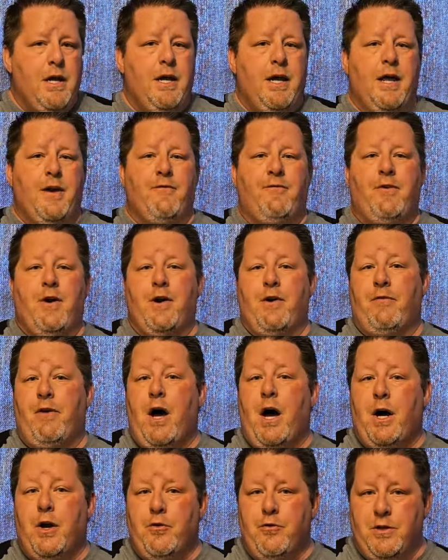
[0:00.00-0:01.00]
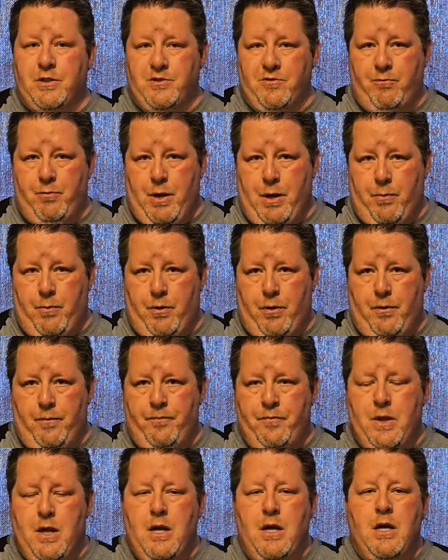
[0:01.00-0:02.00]
in front of hundreds of people.
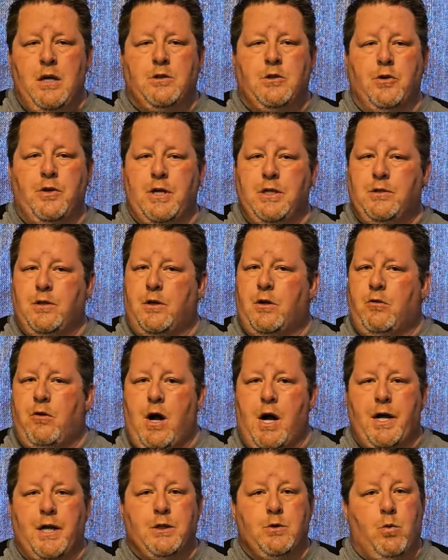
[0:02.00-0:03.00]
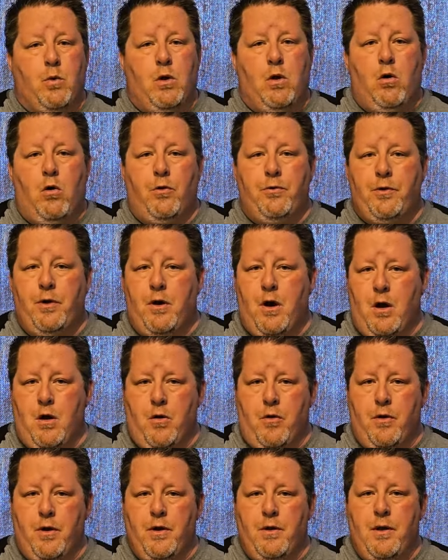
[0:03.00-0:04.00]
So these little rockets will hold their
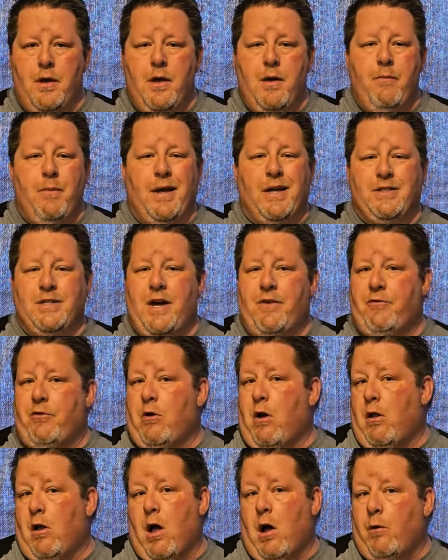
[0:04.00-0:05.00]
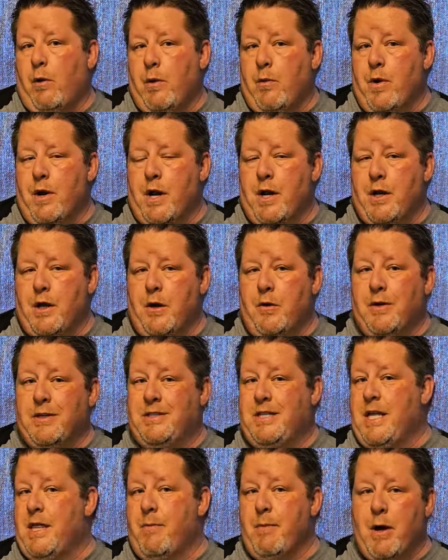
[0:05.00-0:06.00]
own, because after all we want to do is
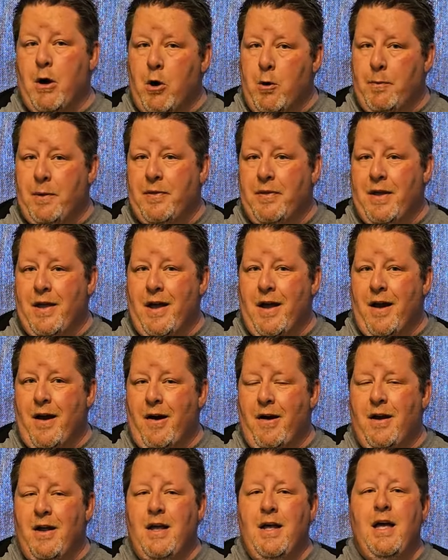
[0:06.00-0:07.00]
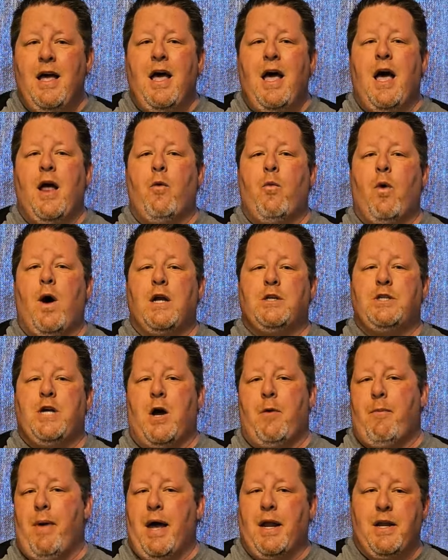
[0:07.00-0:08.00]
see them go up in the air and watch how
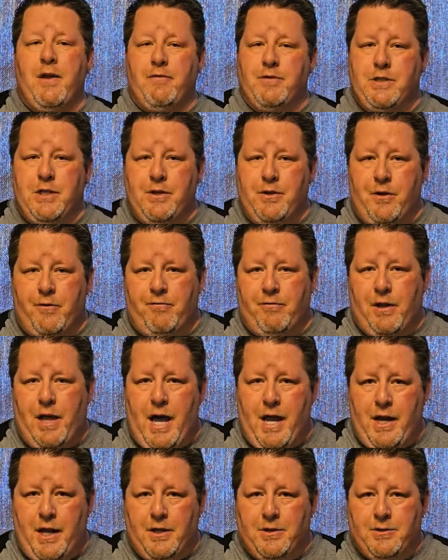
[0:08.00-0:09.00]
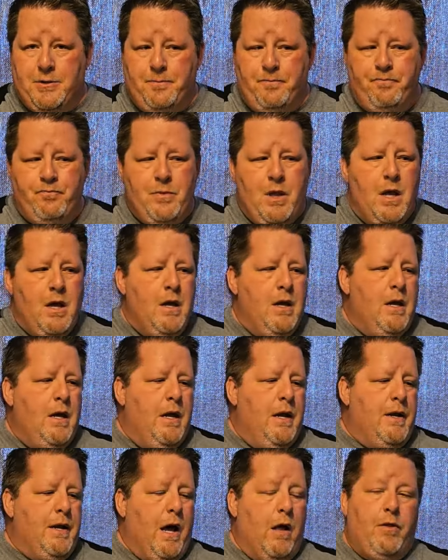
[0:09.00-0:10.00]
magnificent their flight is.
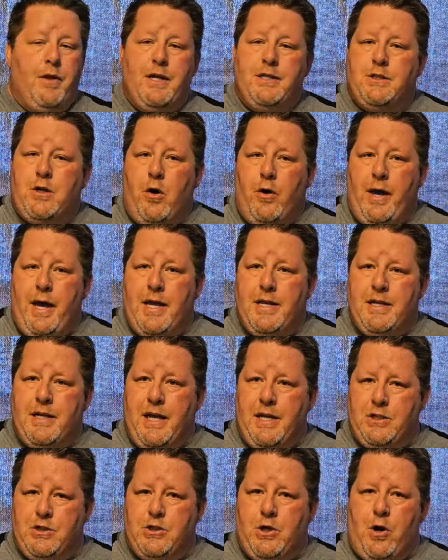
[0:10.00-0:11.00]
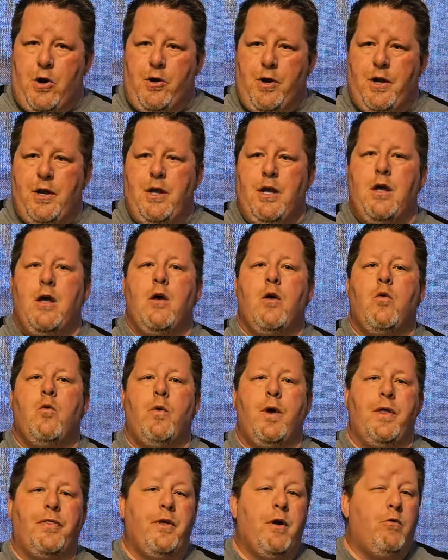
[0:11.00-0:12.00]
Now let's go ahead and get started
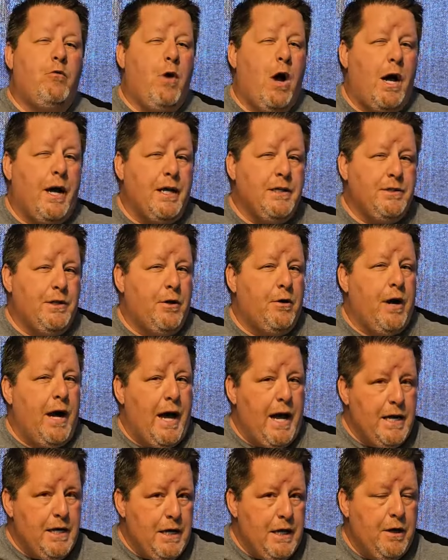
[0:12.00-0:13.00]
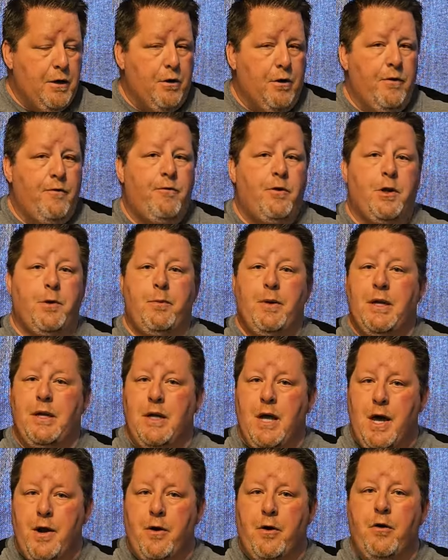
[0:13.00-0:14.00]
with rockets that are ideal for the
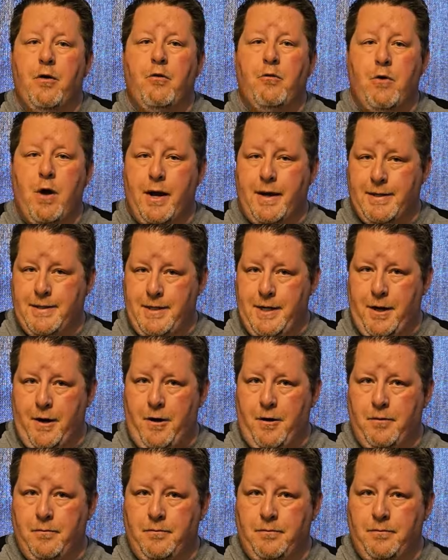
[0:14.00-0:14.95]
beginner rocketeer.